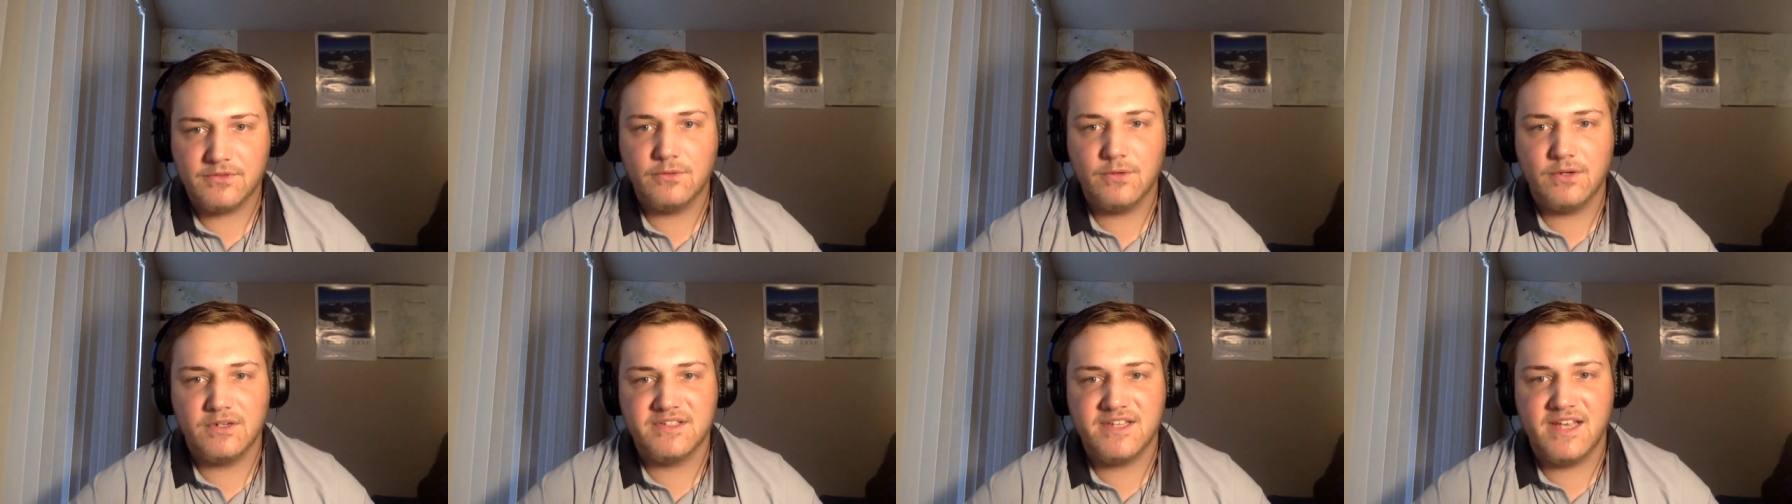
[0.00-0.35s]

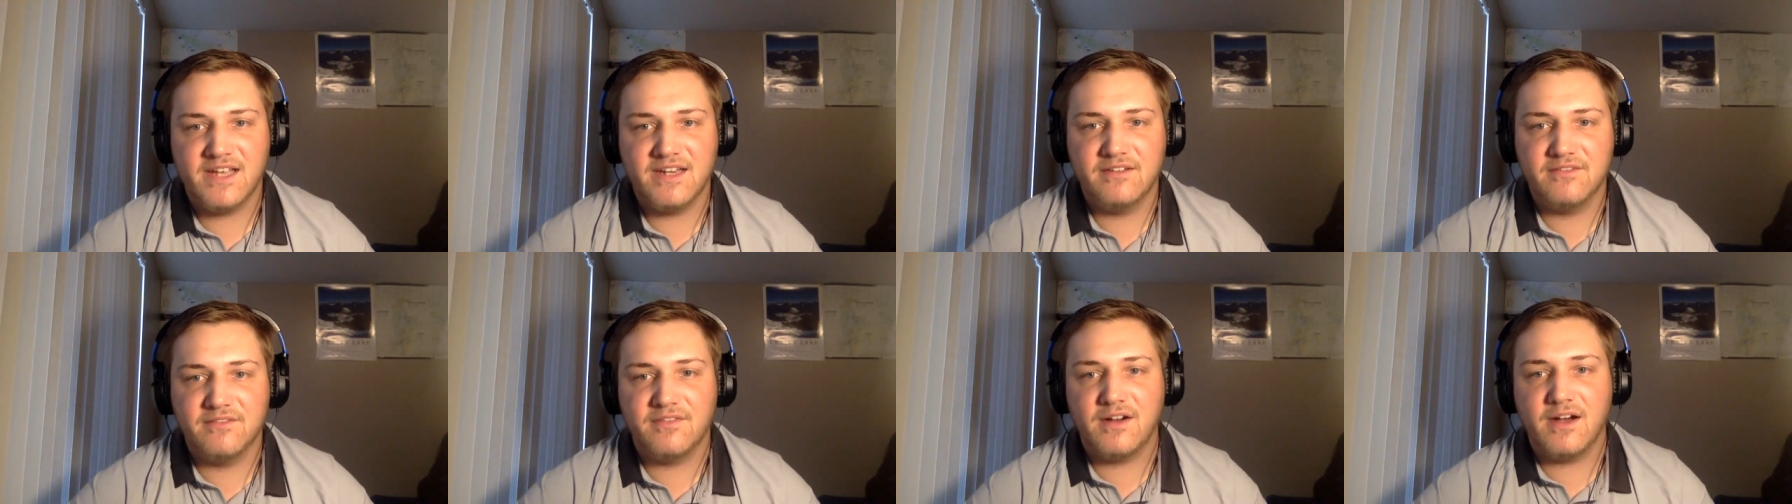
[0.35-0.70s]
who are
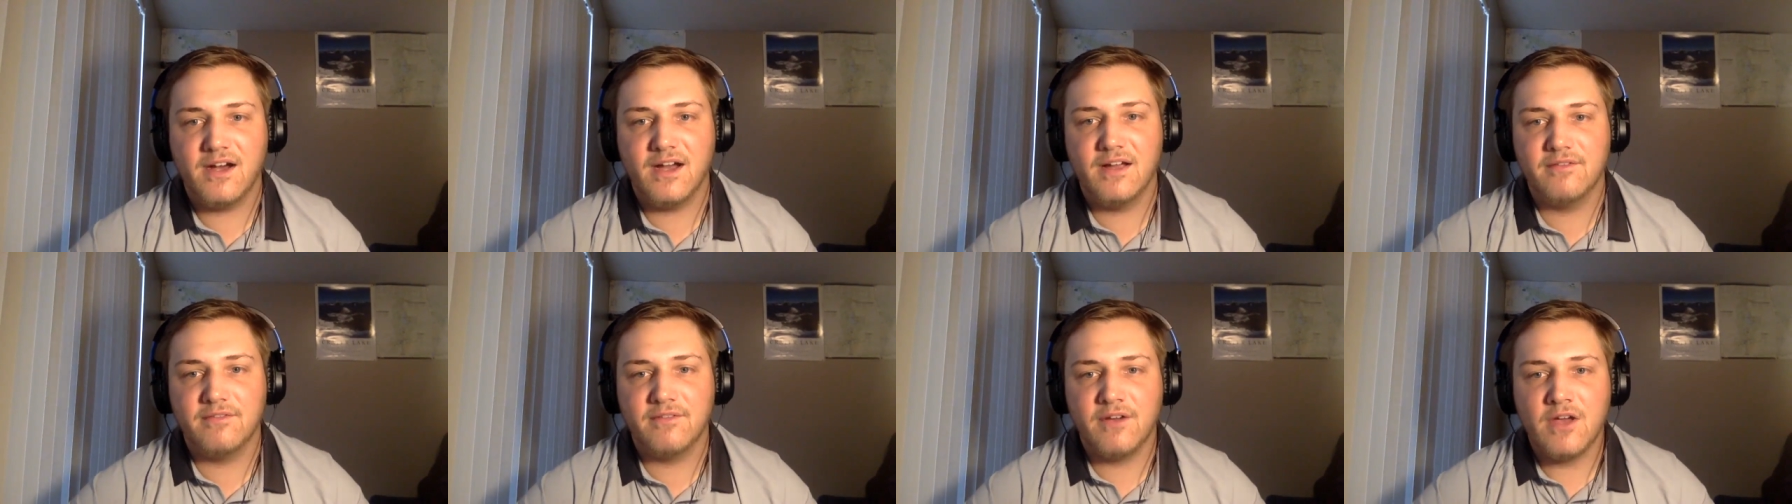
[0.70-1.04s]

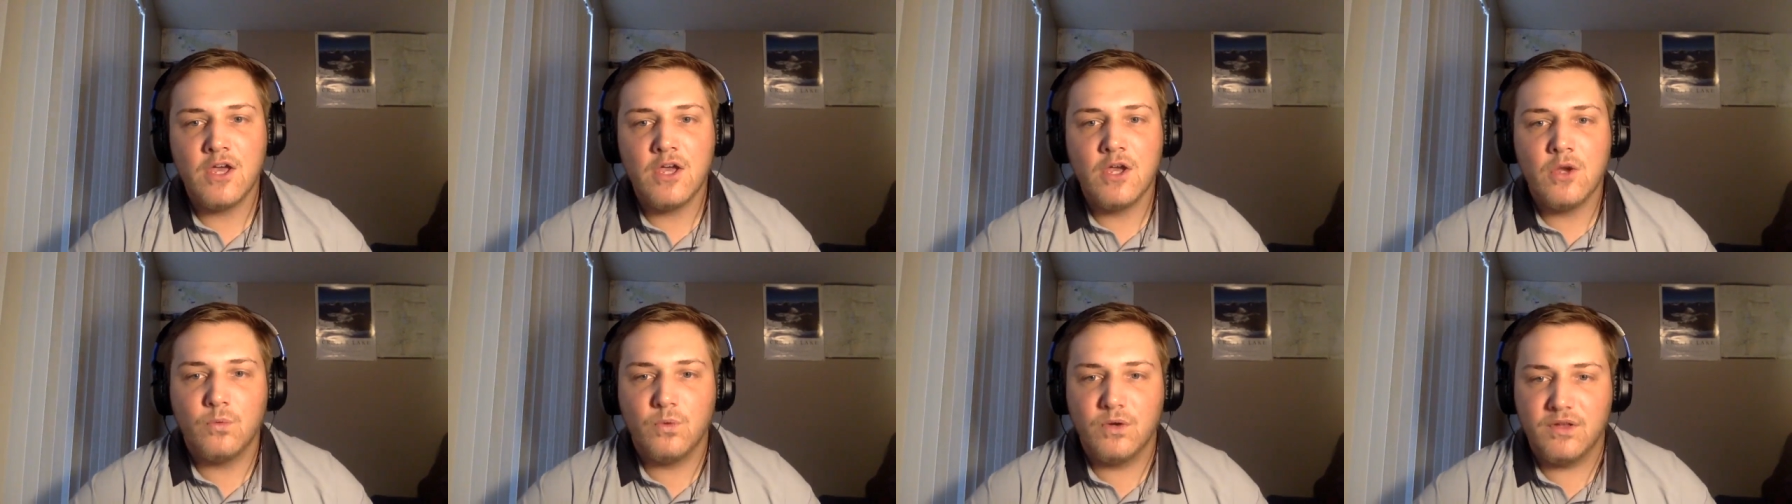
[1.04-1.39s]
10-5
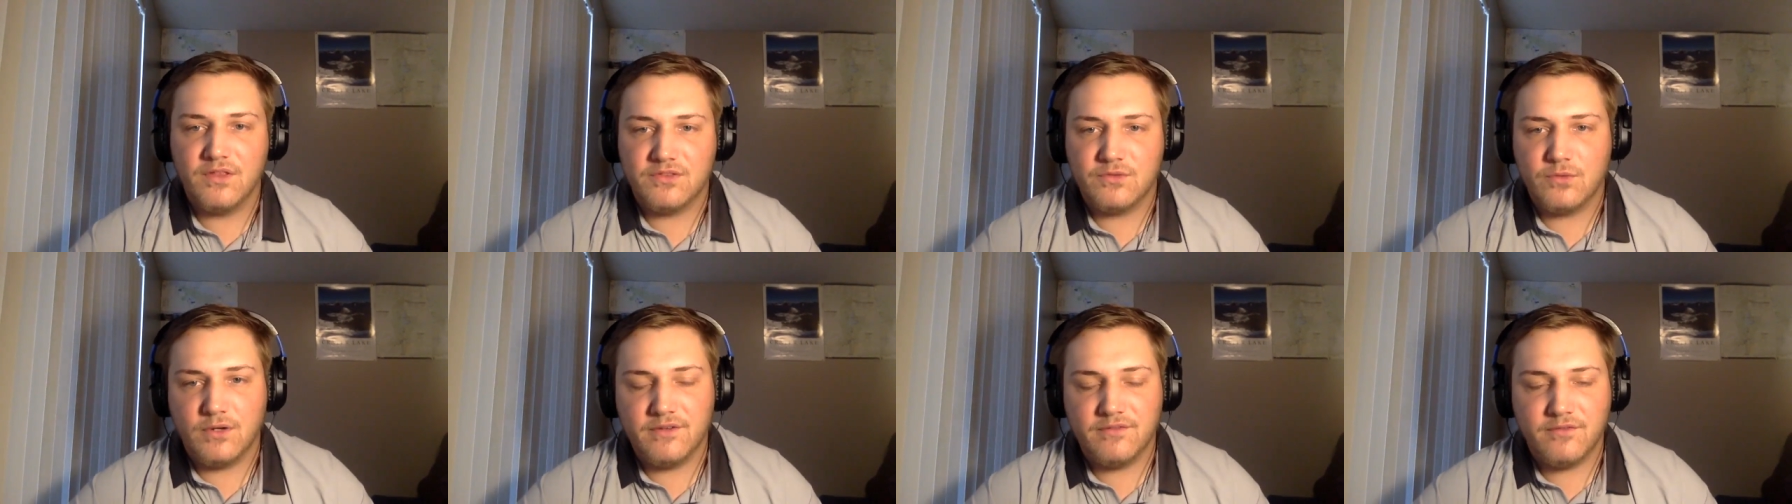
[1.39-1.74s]

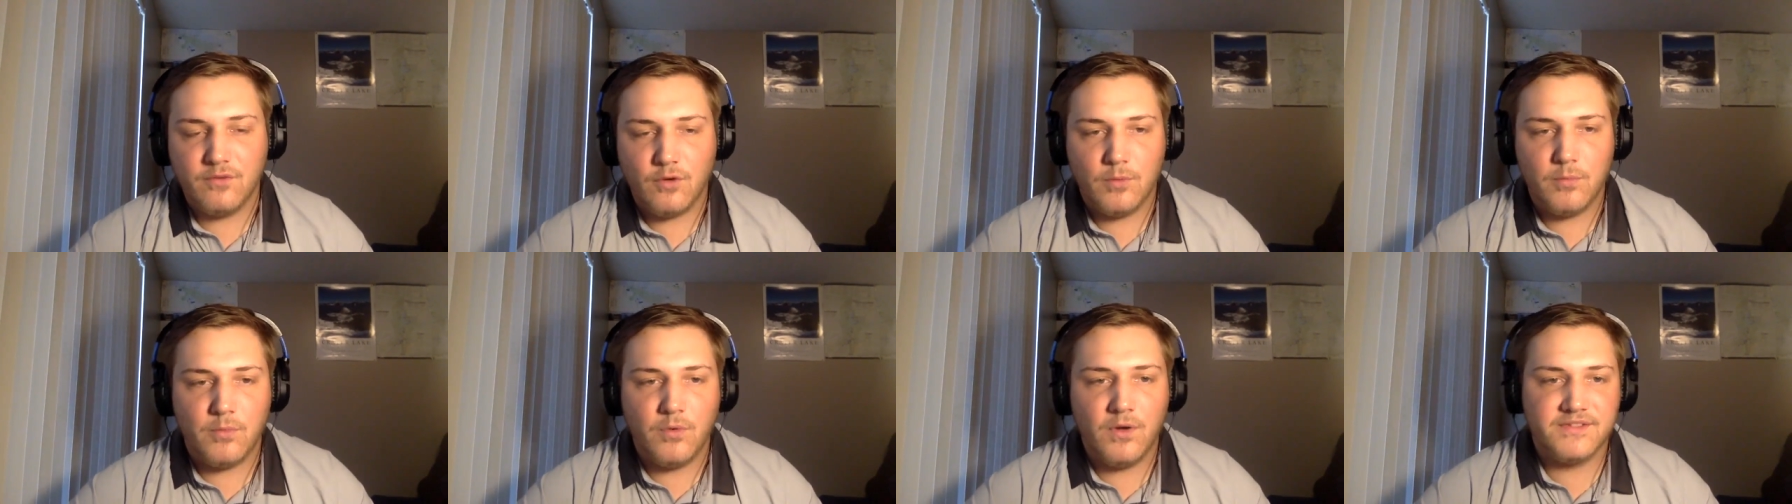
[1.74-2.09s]
with
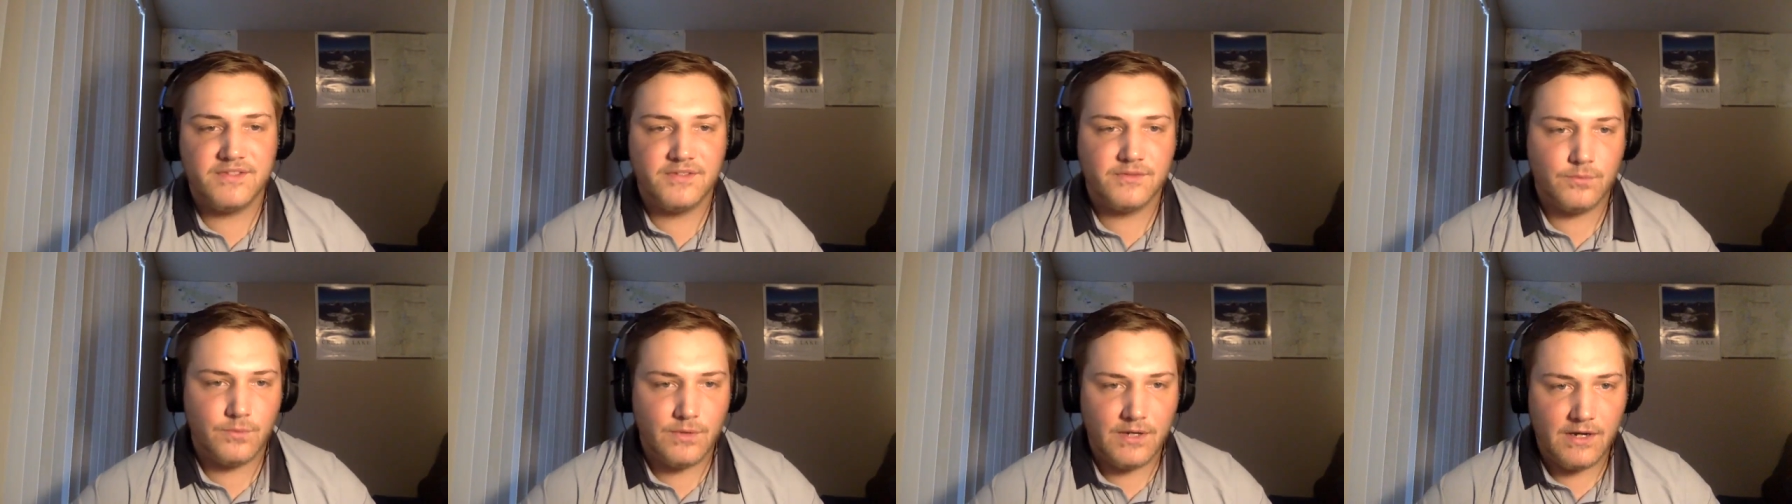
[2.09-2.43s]
24
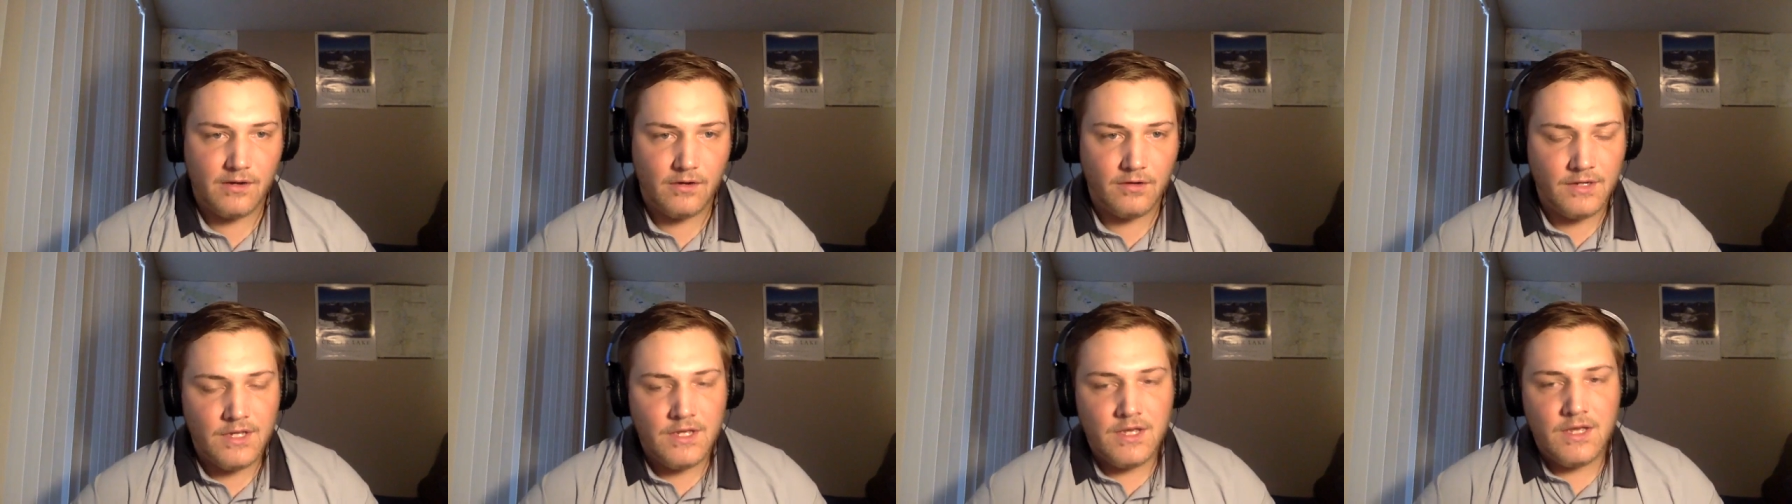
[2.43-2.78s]
points as
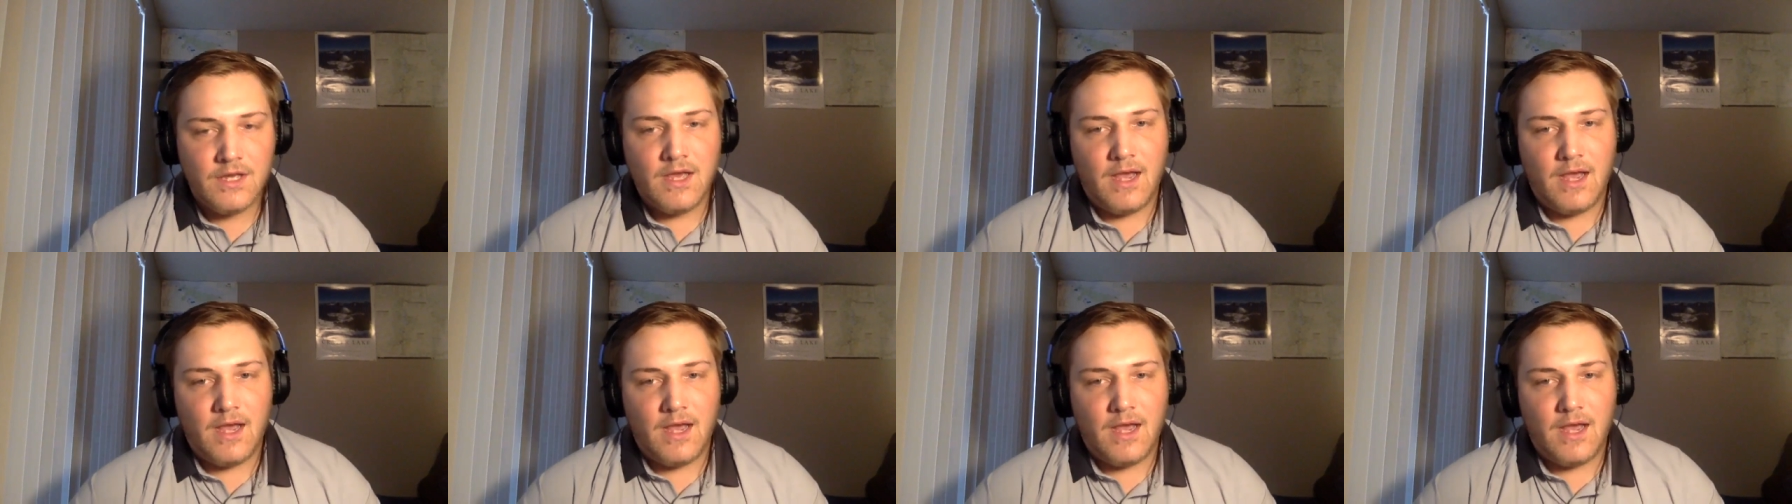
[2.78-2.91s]
well.